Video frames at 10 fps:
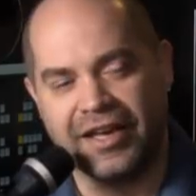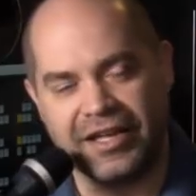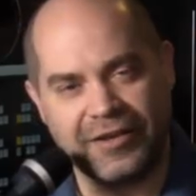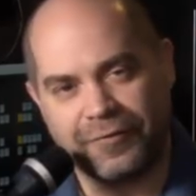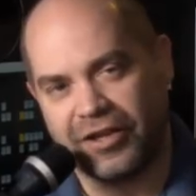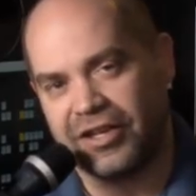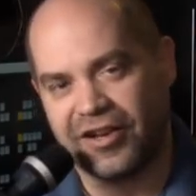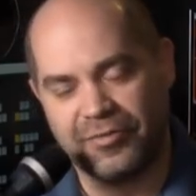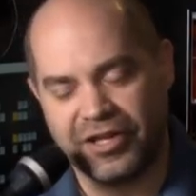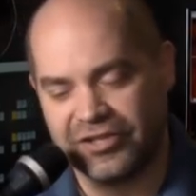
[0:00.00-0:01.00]
Any any
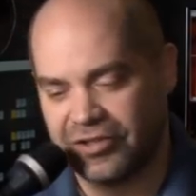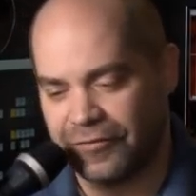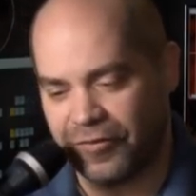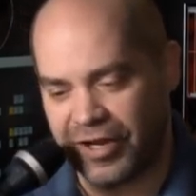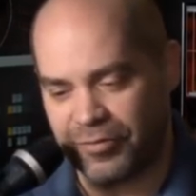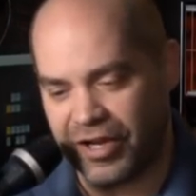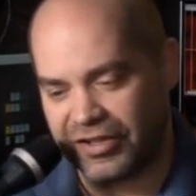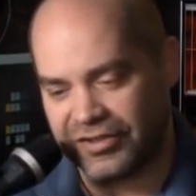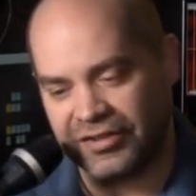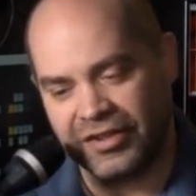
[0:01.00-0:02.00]
combination of frame
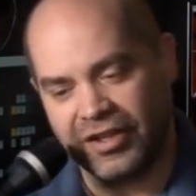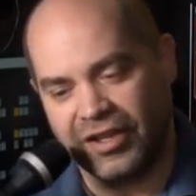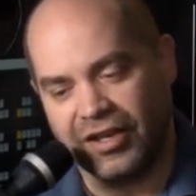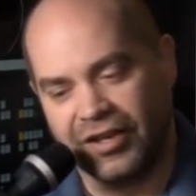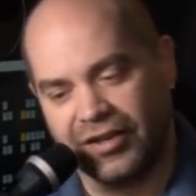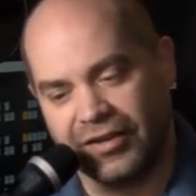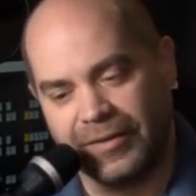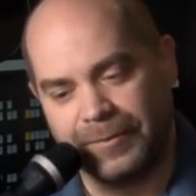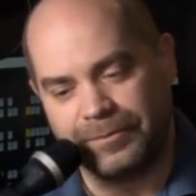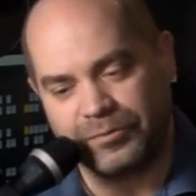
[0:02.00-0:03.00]
rates,
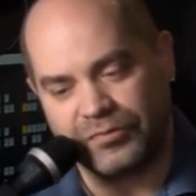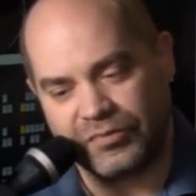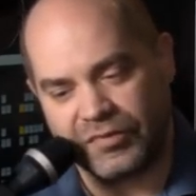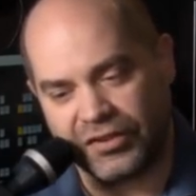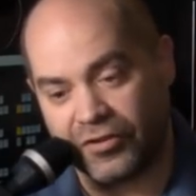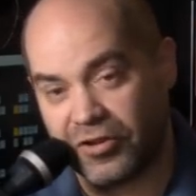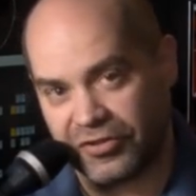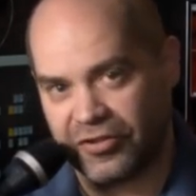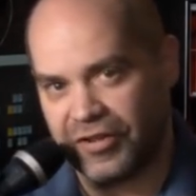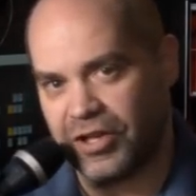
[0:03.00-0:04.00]
um, as long
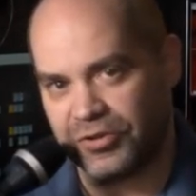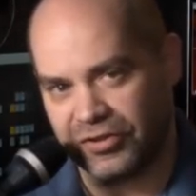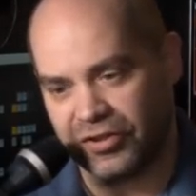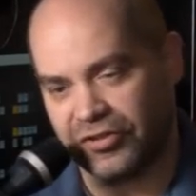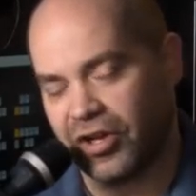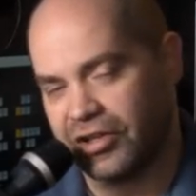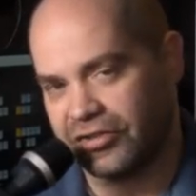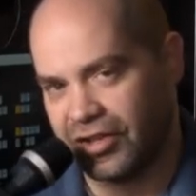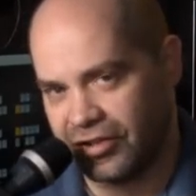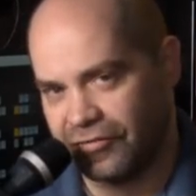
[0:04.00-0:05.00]
as they're video they're
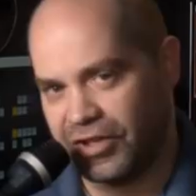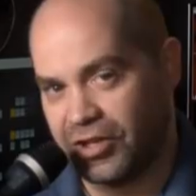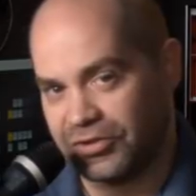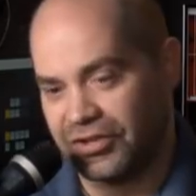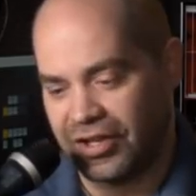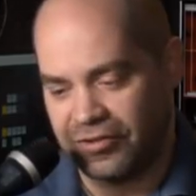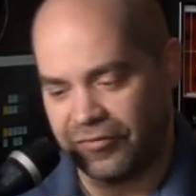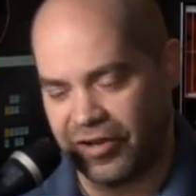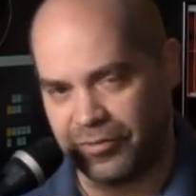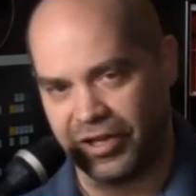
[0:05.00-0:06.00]
stand, video
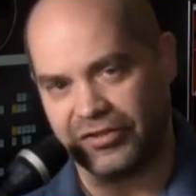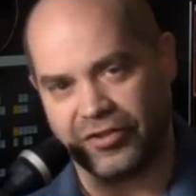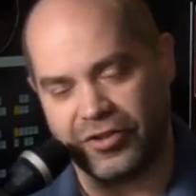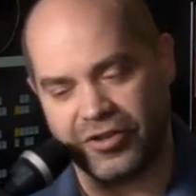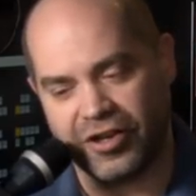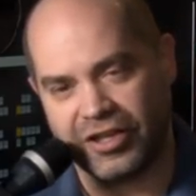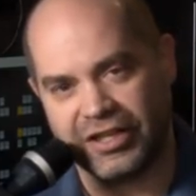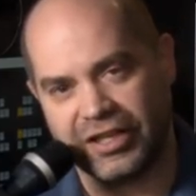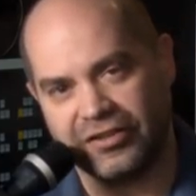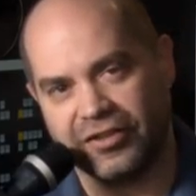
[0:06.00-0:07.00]
standard frame rates. So you're not going
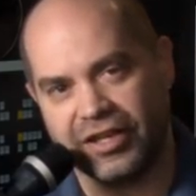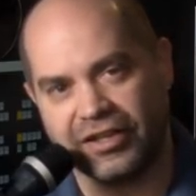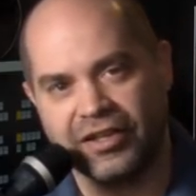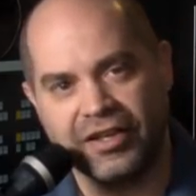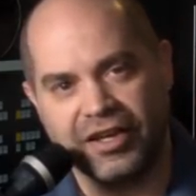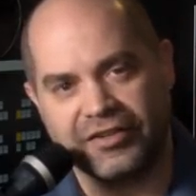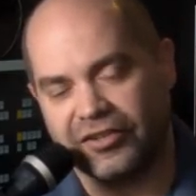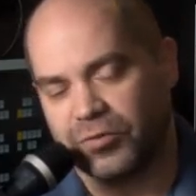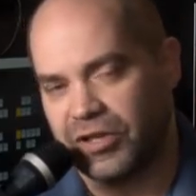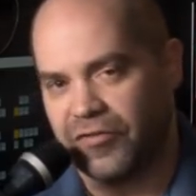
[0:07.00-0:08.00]
to get like
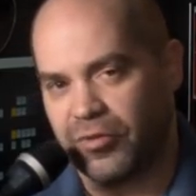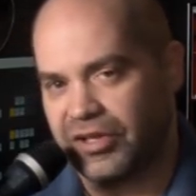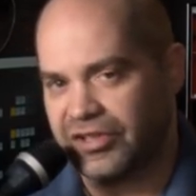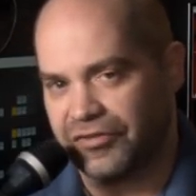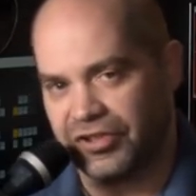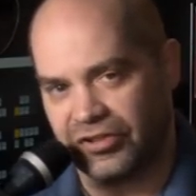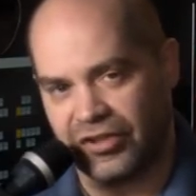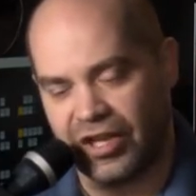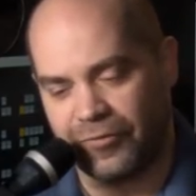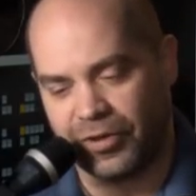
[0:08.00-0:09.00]
ten twenty-four by seven
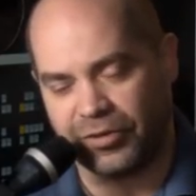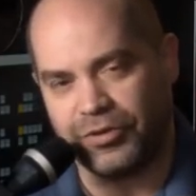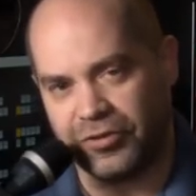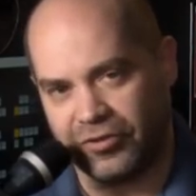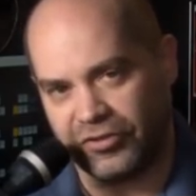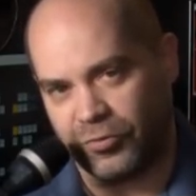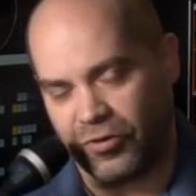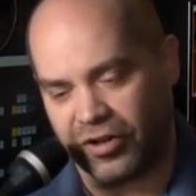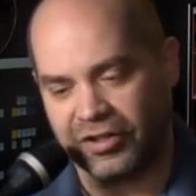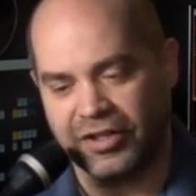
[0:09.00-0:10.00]
sixty-eight from a computer to
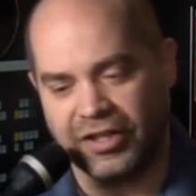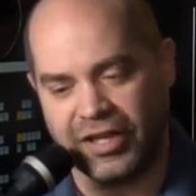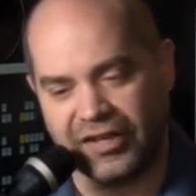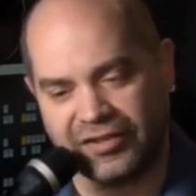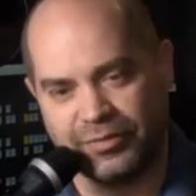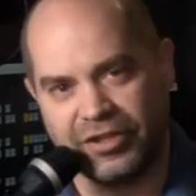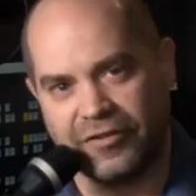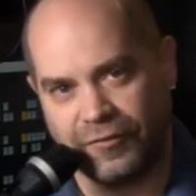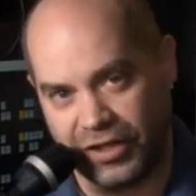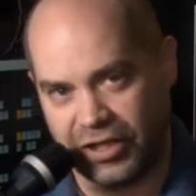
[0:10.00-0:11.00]
work. It has to
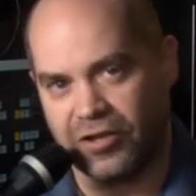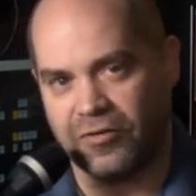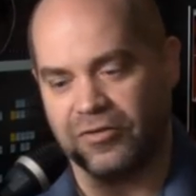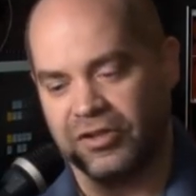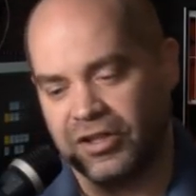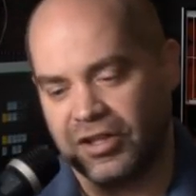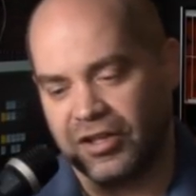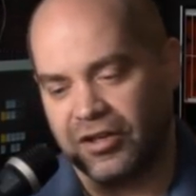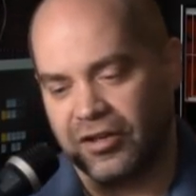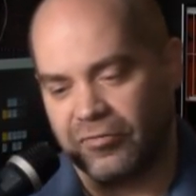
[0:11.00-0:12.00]
be a video
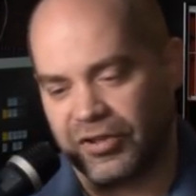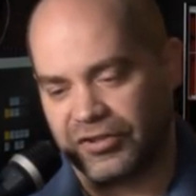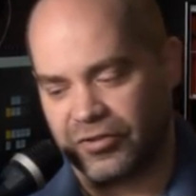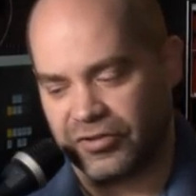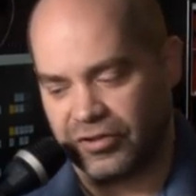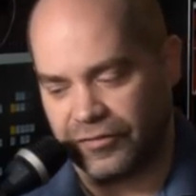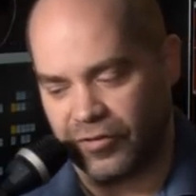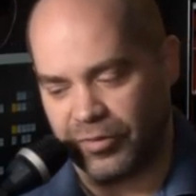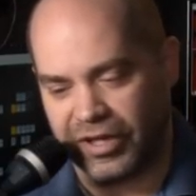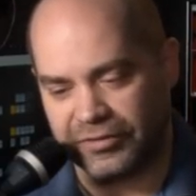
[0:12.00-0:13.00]
uh, resolution and
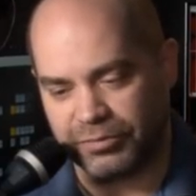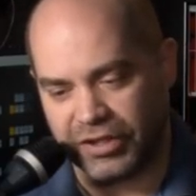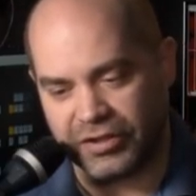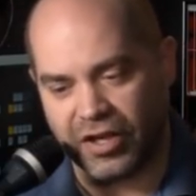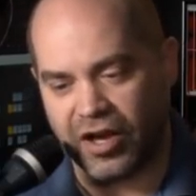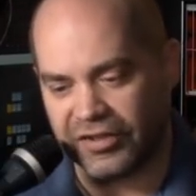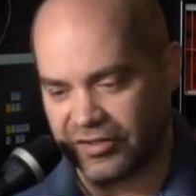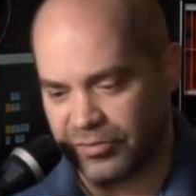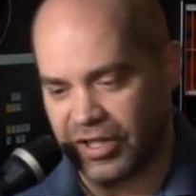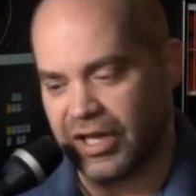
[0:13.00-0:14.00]
format. But
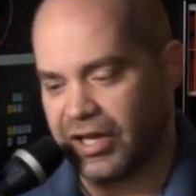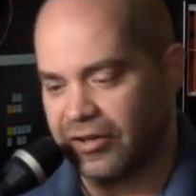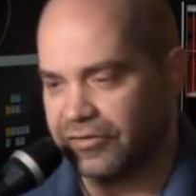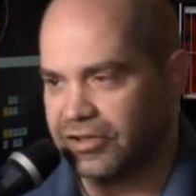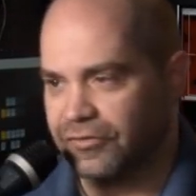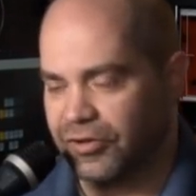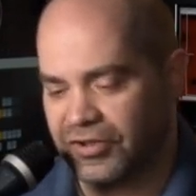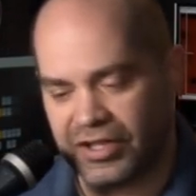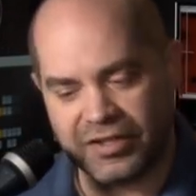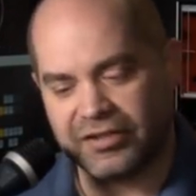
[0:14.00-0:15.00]
awesome to have,
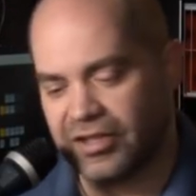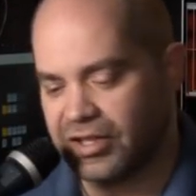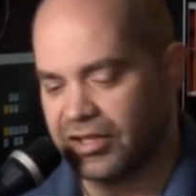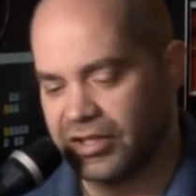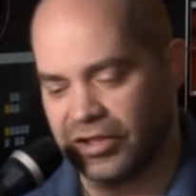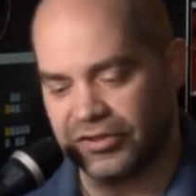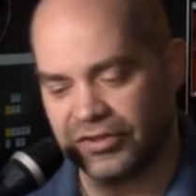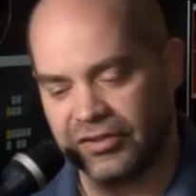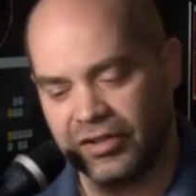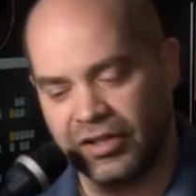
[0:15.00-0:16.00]
converts anything to anything
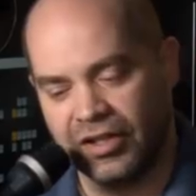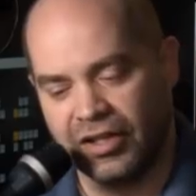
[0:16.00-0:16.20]
else.